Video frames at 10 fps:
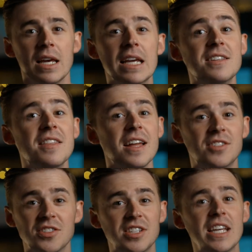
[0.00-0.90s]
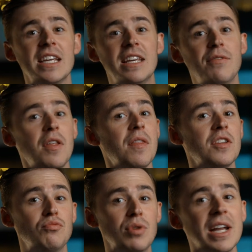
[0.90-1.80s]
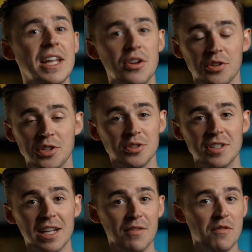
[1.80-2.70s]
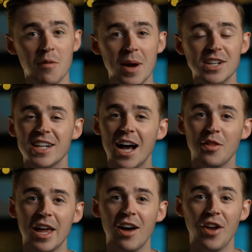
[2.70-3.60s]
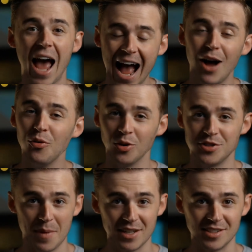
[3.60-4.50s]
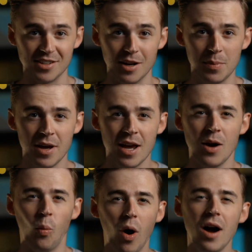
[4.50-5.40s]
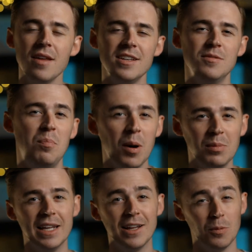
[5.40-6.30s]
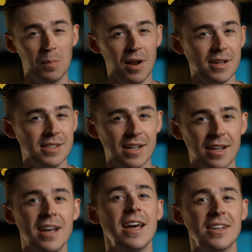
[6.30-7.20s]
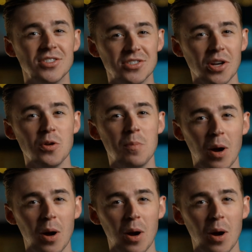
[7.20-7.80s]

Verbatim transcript: Easy then to see, given that there's really not a good deal of information out there on how not to mess it up, why this bubbly little blighter is so